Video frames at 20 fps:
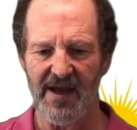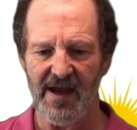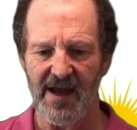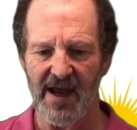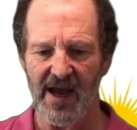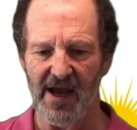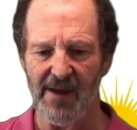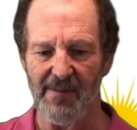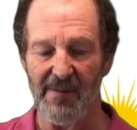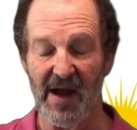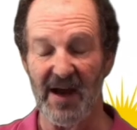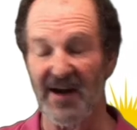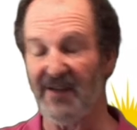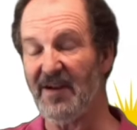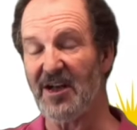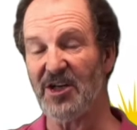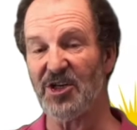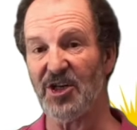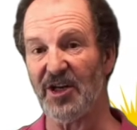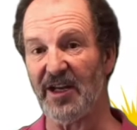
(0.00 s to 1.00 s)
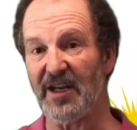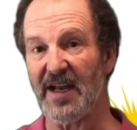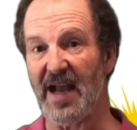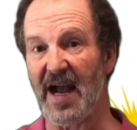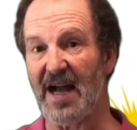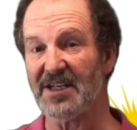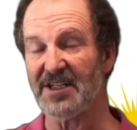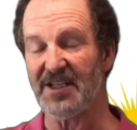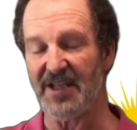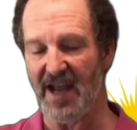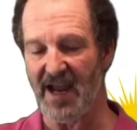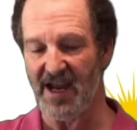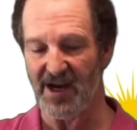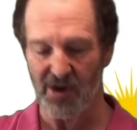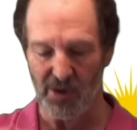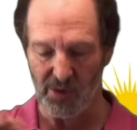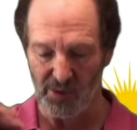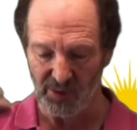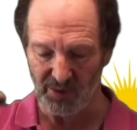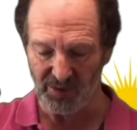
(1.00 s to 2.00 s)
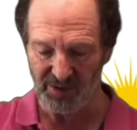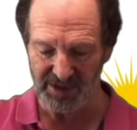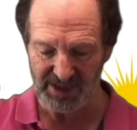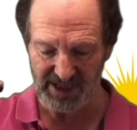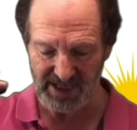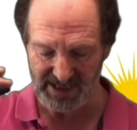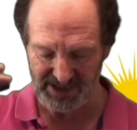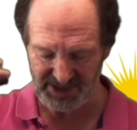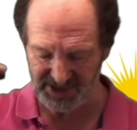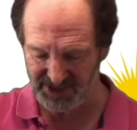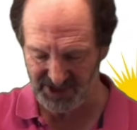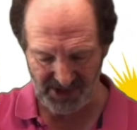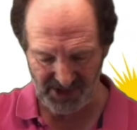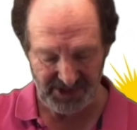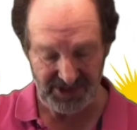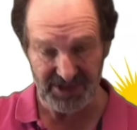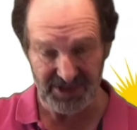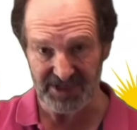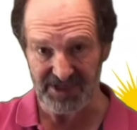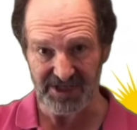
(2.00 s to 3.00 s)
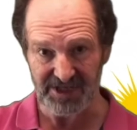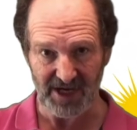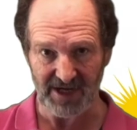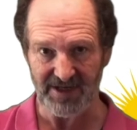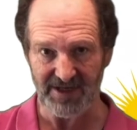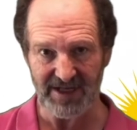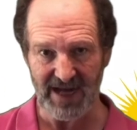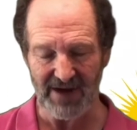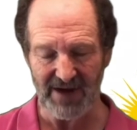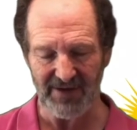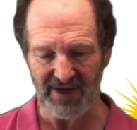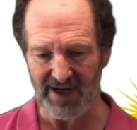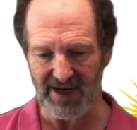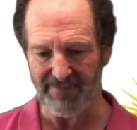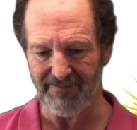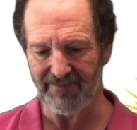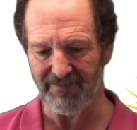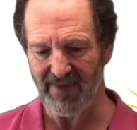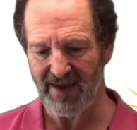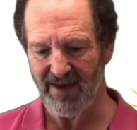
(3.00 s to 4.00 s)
And eventually, as the air cools, it starts to sink down again.